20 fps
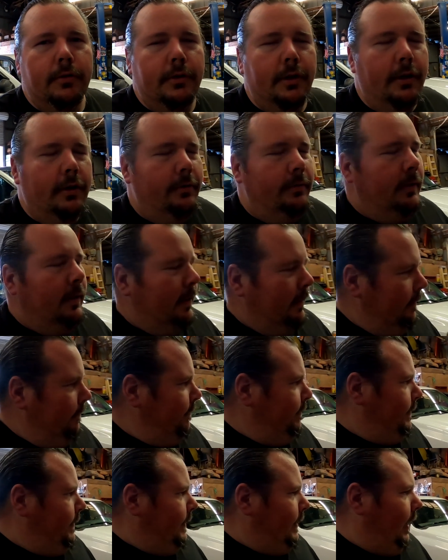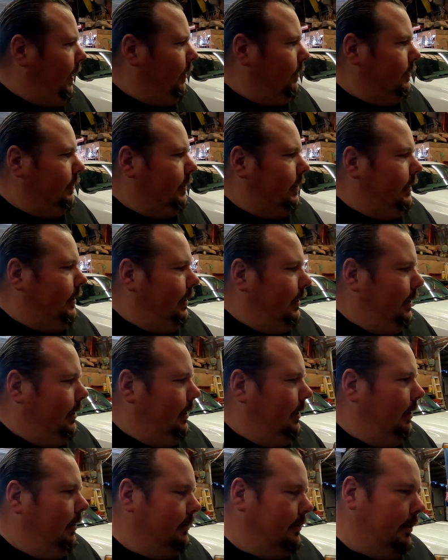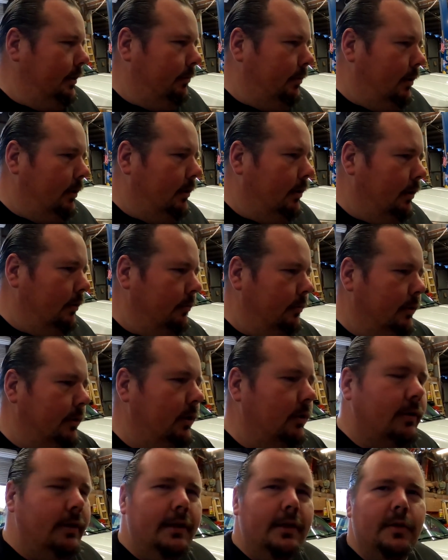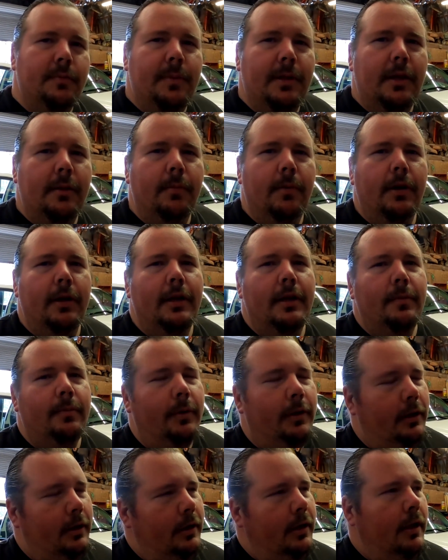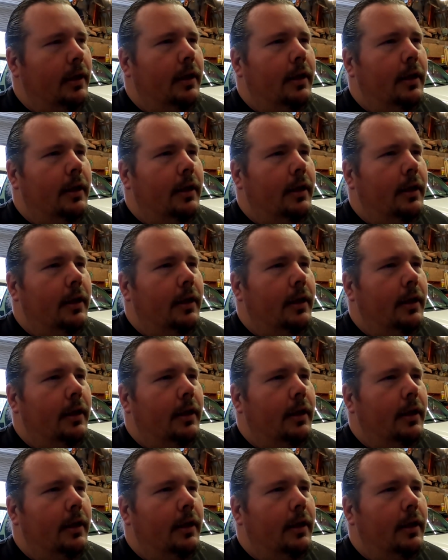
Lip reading: So I was like, well, I really don't need to spend the money, but